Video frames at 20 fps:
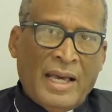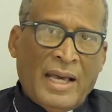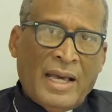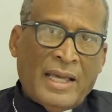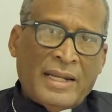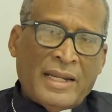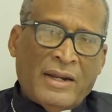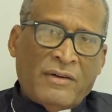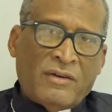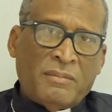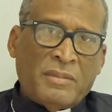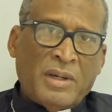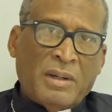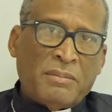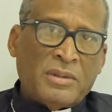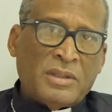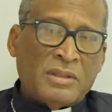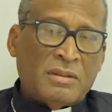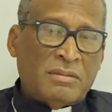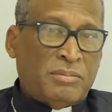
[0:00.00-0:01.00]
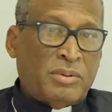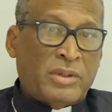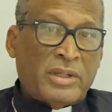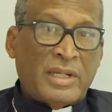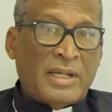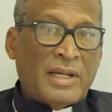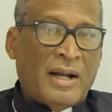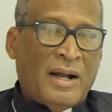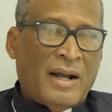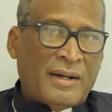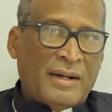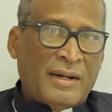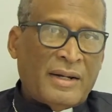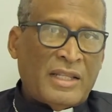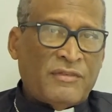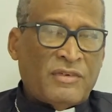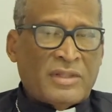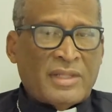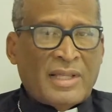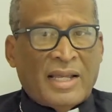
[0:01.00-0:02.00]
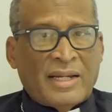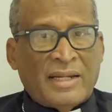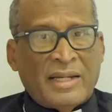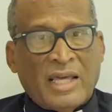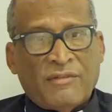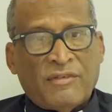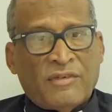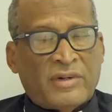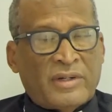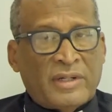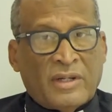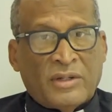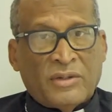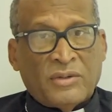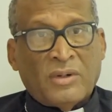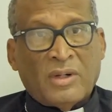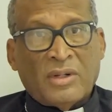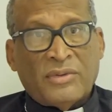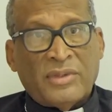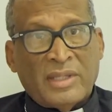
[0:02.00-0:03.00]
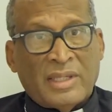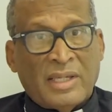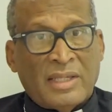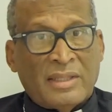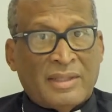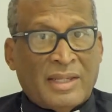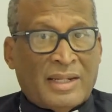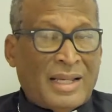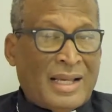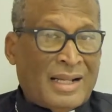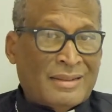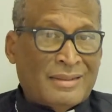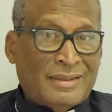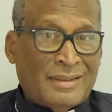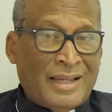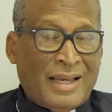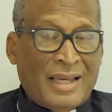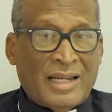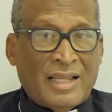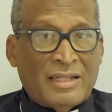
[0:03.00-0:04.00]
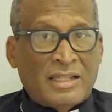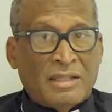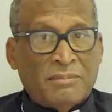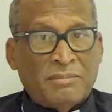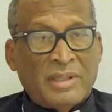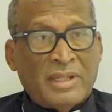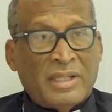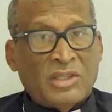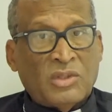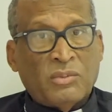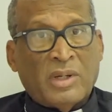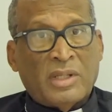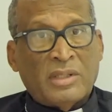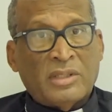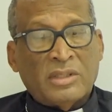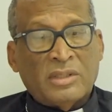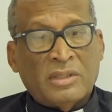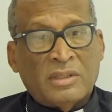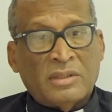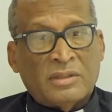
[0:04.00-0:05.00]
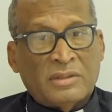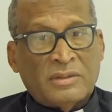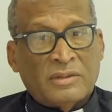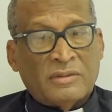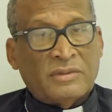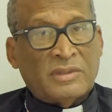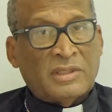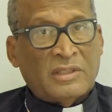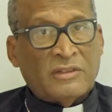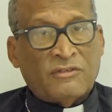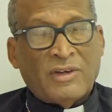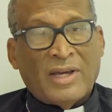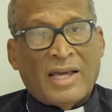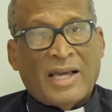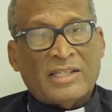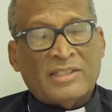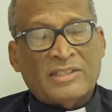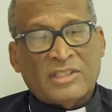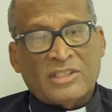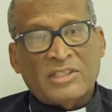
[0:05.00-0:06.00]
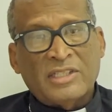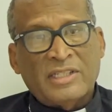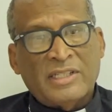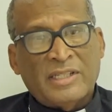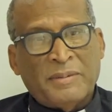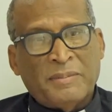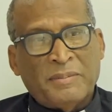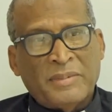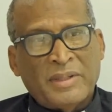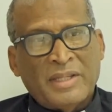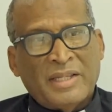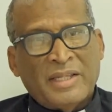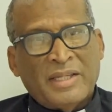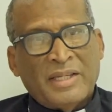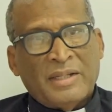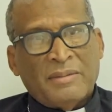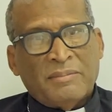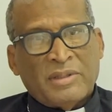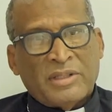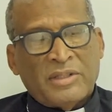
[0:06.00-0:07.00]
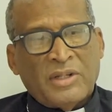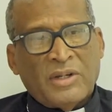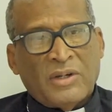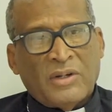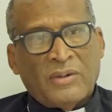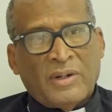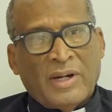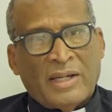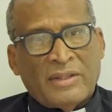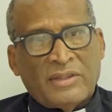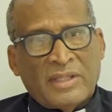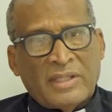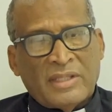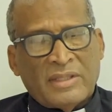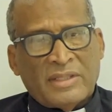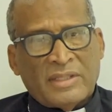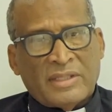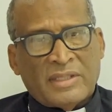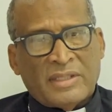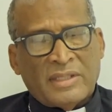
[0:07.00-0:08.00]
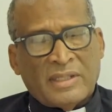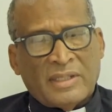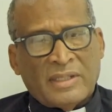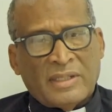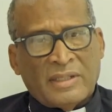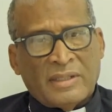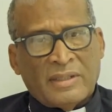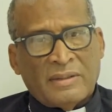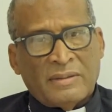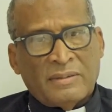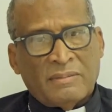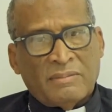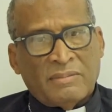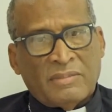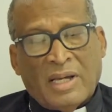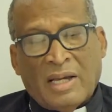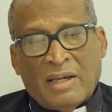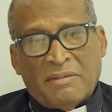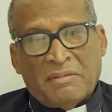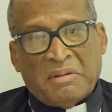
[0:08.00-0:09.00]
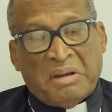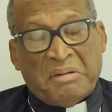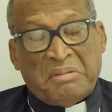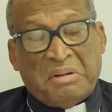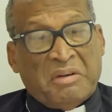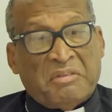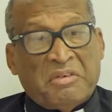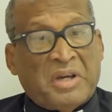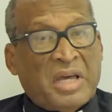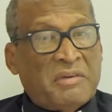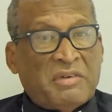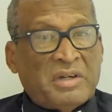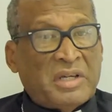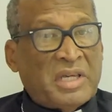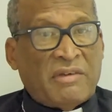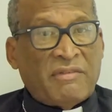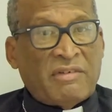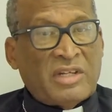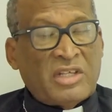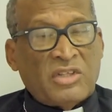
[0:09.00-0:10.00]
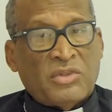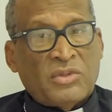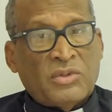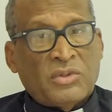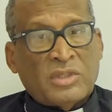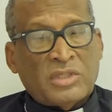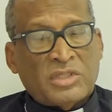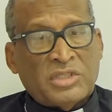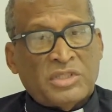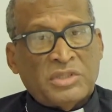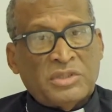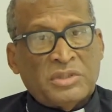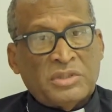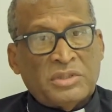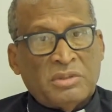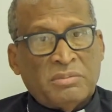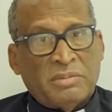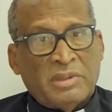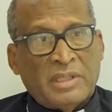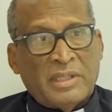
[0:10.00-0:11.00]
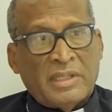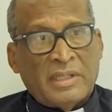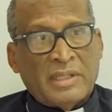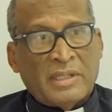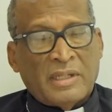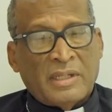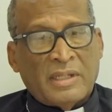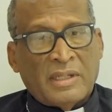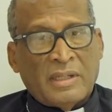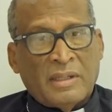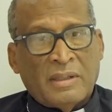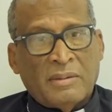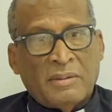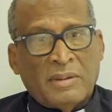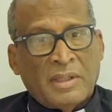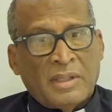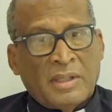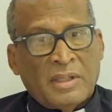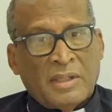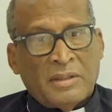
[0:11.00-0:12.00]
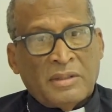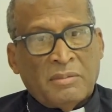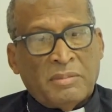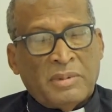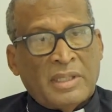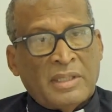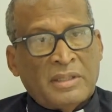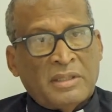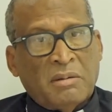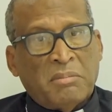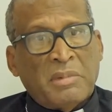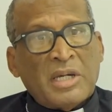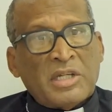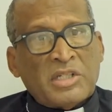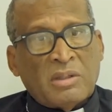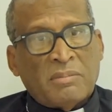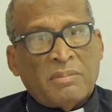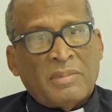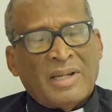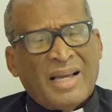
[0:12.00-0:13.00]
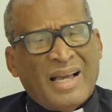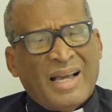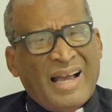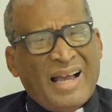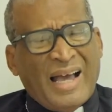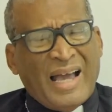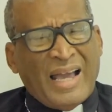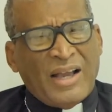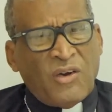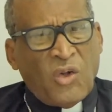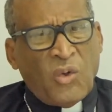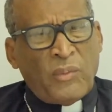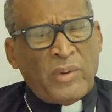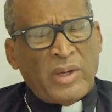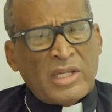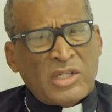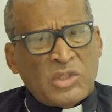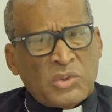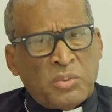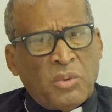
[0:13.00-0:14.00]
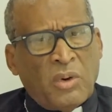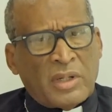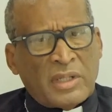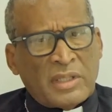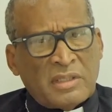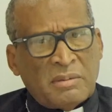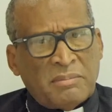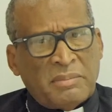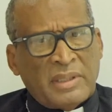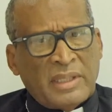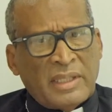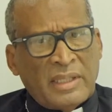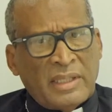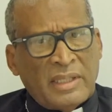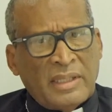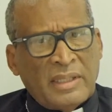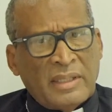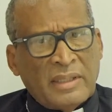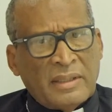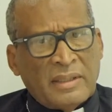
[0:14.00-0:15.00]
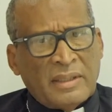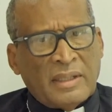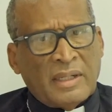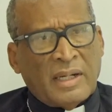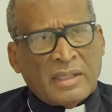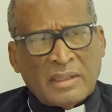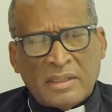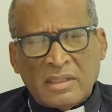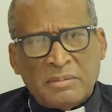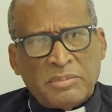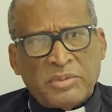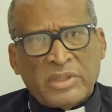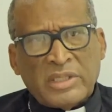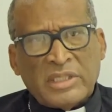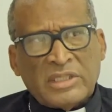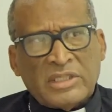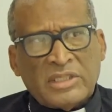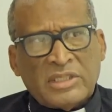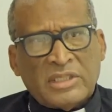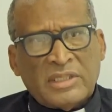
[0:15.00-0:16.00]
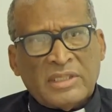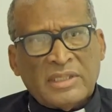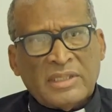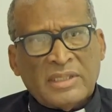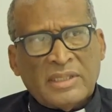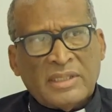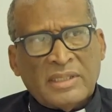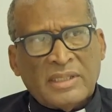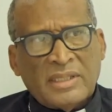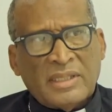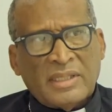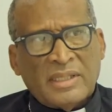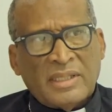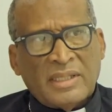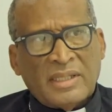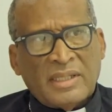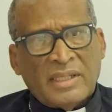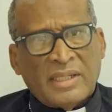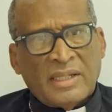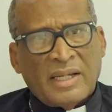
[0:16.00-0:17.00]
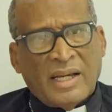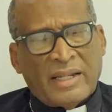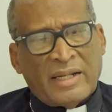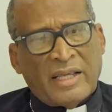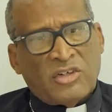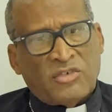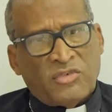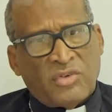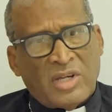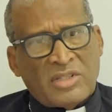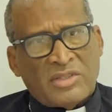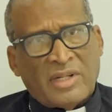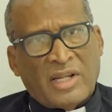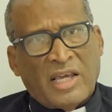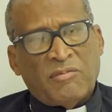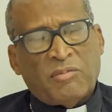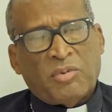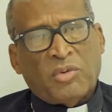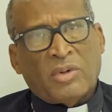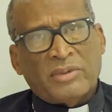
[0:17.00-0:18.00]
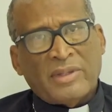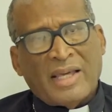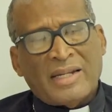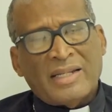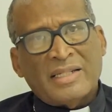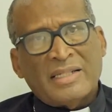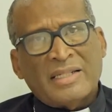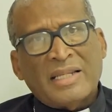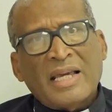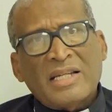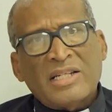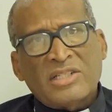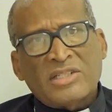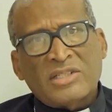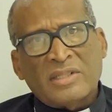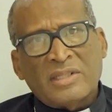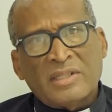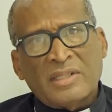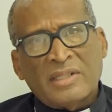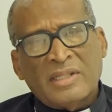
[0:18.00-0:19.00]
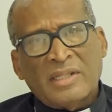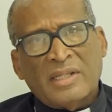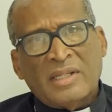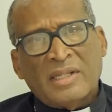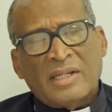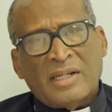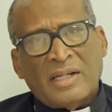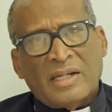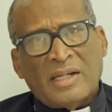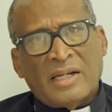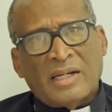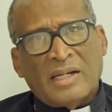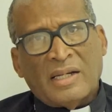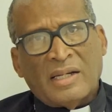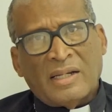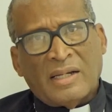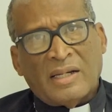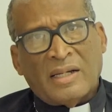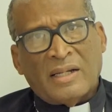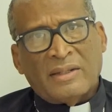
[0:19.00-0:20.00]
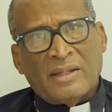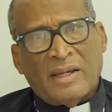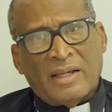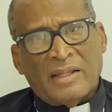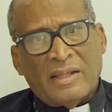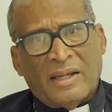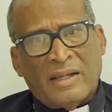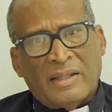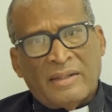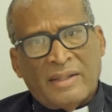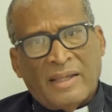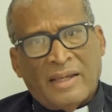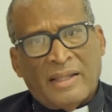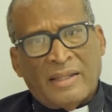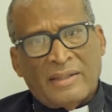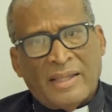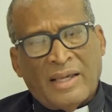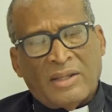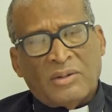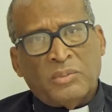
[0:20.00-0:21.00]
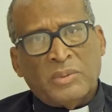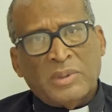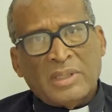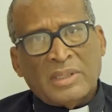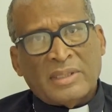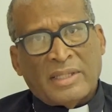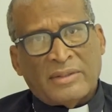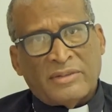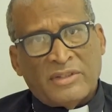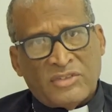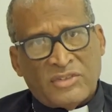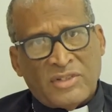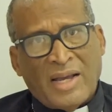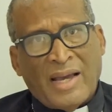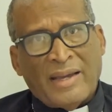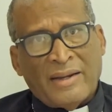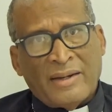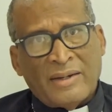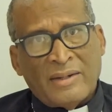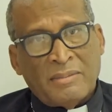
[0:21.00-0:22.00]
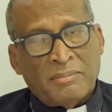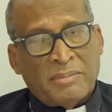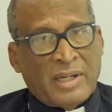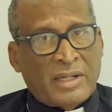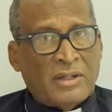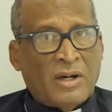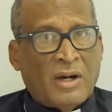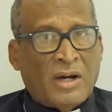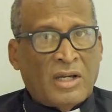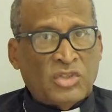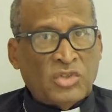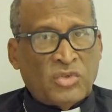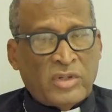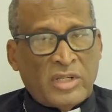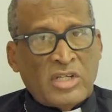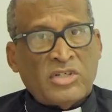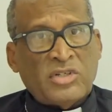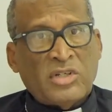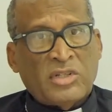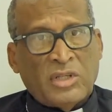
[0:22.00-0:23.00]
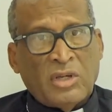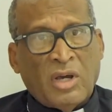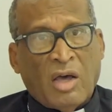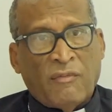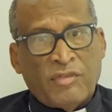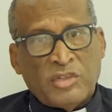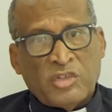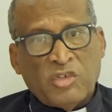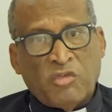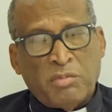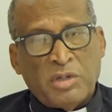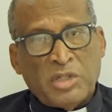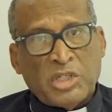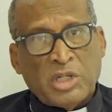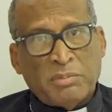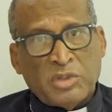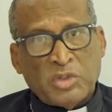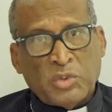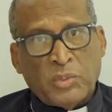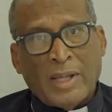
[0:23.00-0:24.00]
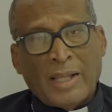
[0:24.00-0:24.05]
And I remember praying ardently for that, never at all thinking that actually I'd end up being the one to in fact succeed him. But no, I think that I never ever gave any thought to being the bishop. I always wanted to be a good priest, and I trust that I brought that intention and that will, that desire, by God's grace, to the office of bishop as